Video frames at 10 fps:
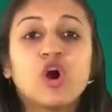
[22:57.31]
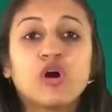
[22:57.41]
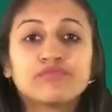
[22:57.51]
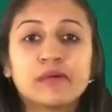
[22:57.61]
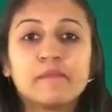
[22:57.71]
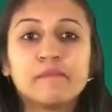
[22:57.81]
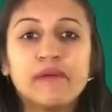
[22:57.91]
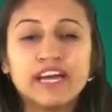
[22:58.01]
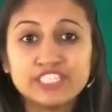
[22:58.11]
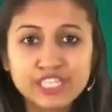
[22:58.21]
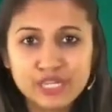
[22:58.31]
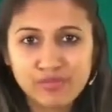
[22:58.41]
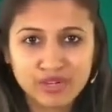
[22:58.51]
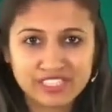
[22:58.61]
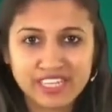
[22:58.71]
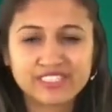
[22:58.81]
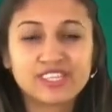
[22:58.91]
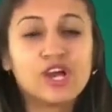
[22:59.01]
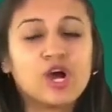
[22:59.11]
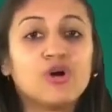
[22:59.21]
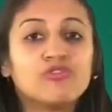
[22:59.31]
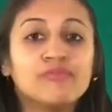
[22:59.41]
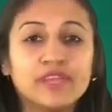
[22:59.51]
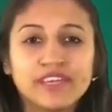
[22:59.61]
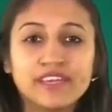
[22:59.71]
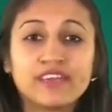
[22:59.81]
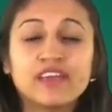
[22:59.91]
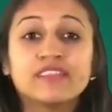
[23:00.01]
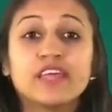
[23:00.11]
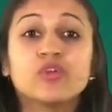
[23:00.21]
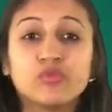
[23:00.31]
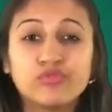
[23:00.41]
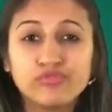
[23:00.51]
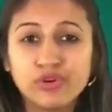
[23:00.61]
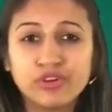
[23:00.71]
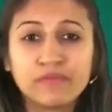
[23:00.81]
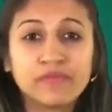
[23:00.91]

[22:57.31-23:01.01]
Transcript: of the magical process of making their own food.